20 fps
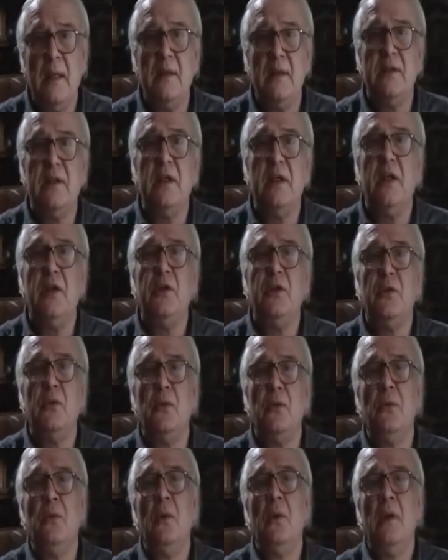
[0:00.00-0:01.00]
In the
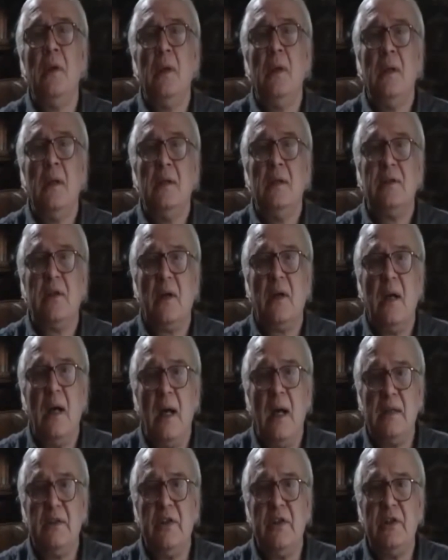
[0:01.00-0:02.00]
EU, there are
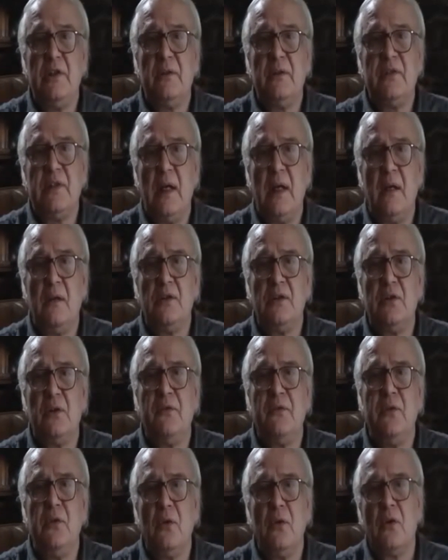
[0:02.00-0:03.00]
hundreds of
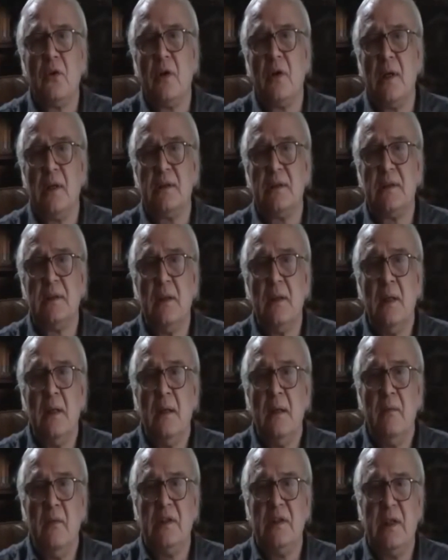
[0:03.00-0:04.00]
thousands of bureaucrats
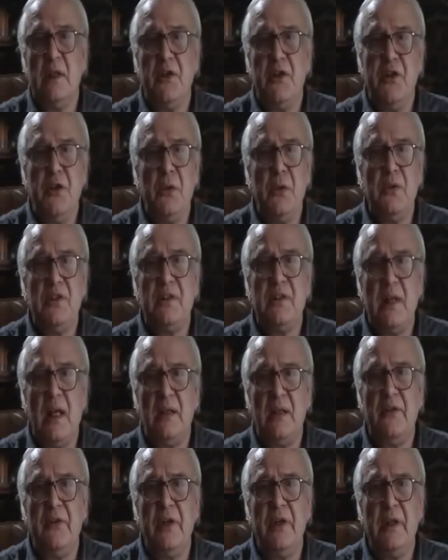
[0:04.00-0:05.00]
with their huge
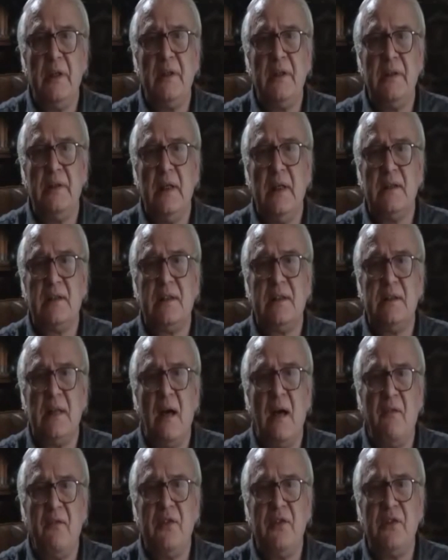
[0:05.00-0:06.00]
salaries, their
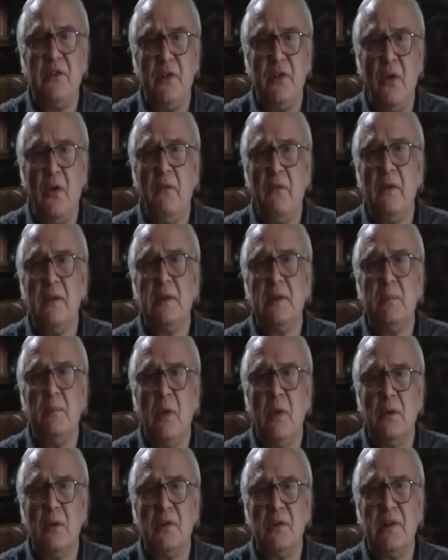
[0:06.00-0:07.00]
staff, servants,
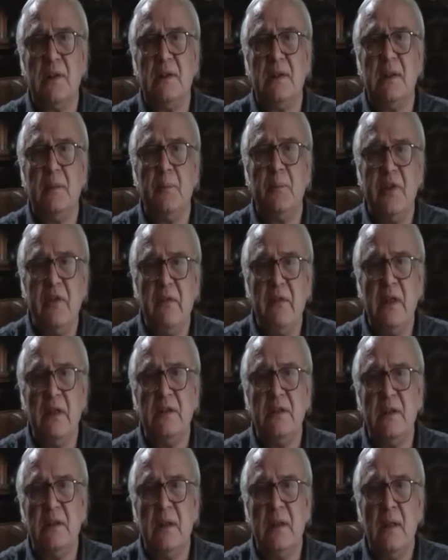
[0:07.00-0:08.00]
bonuses, and
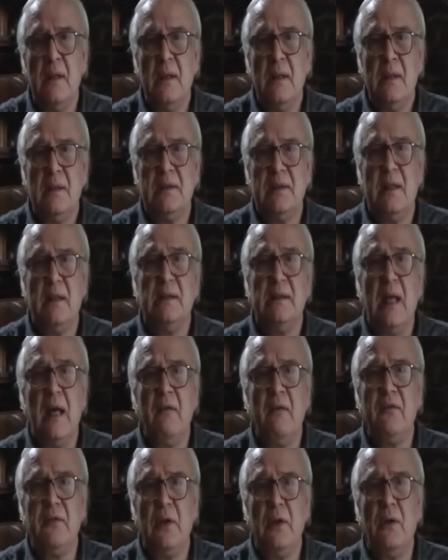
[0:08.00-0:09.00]
privileges, their
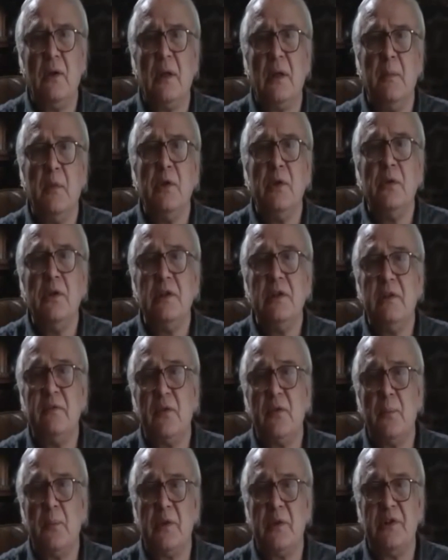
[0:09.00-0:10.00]
lifelong immunity
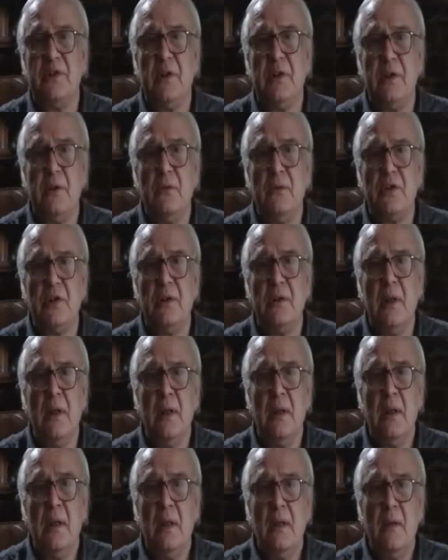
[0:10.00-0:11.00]
from prosecution,
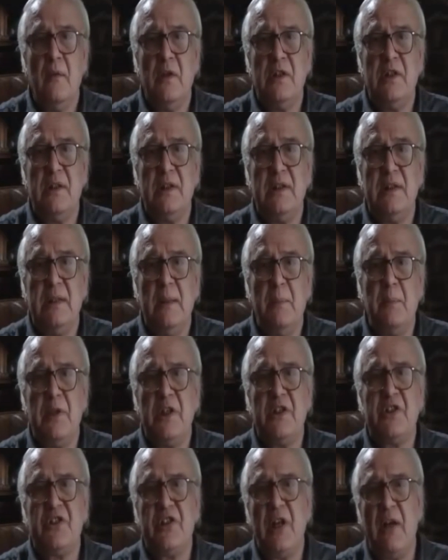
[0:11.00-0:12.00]
which is
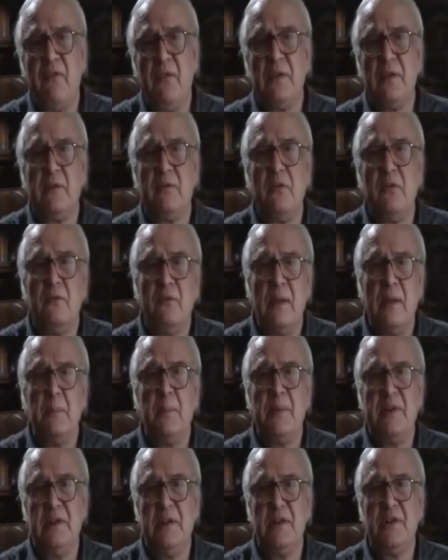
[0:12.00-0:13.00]
simply shuffled from
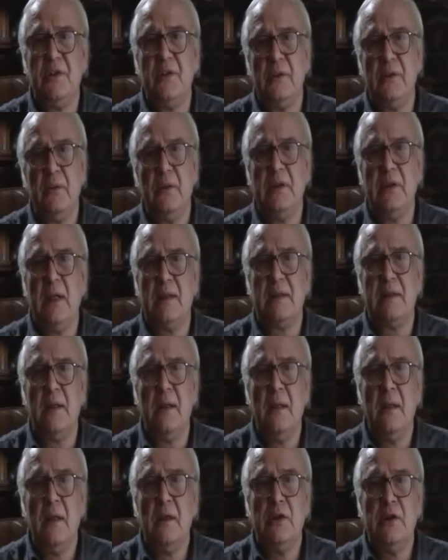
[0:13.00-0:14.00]
one position to
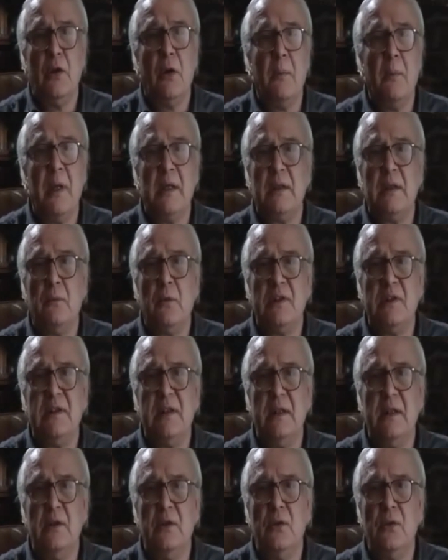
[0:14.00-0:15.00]
another, no matter
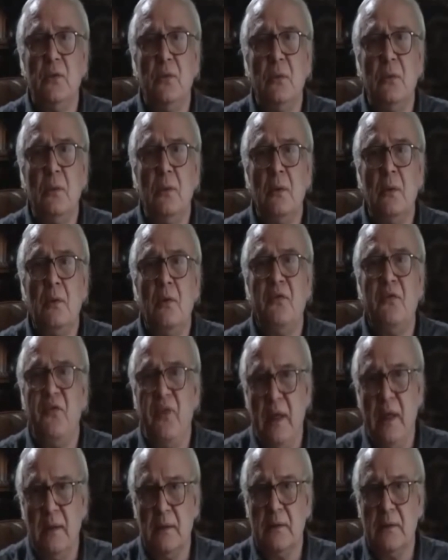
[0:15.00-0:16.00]
what they do or
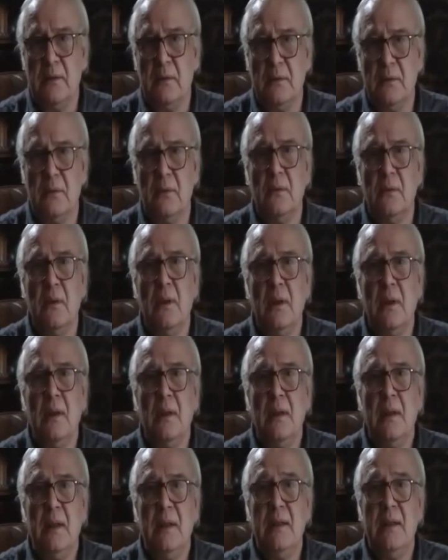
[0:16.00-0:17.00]
fail to do.
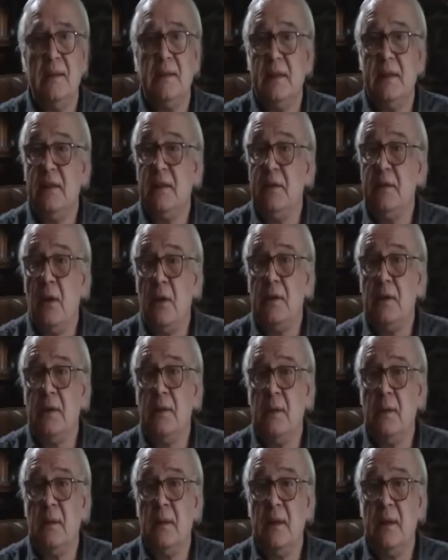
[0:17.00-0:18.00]
Is this not
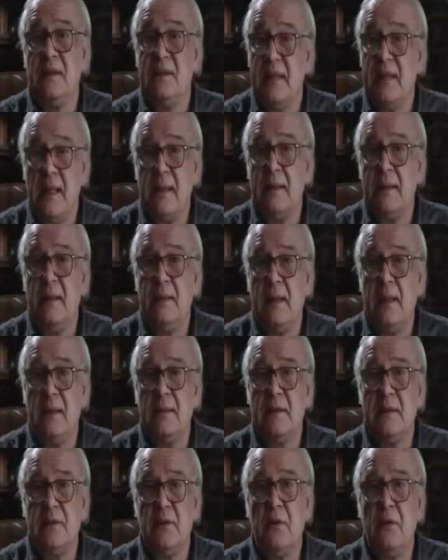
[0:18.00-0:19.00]
exactly
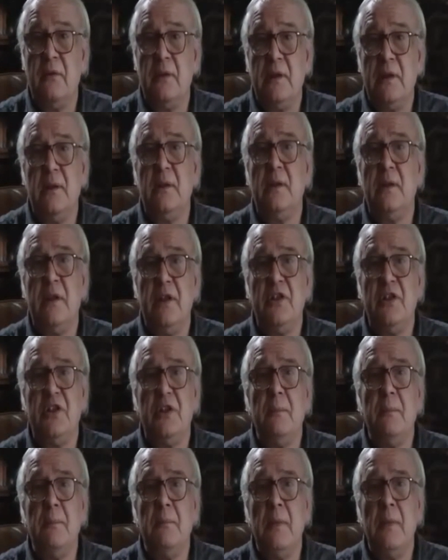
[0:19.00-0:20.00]
like the Soviet
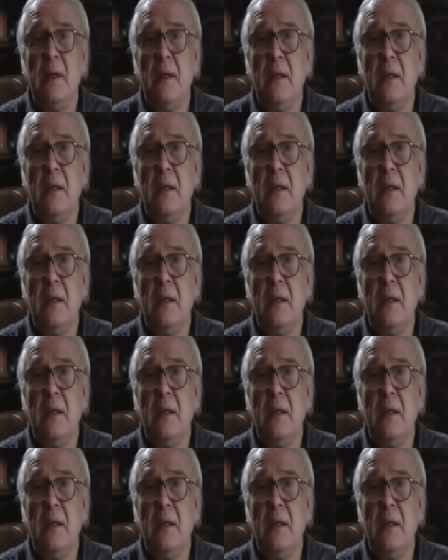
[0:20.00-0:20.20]
regime?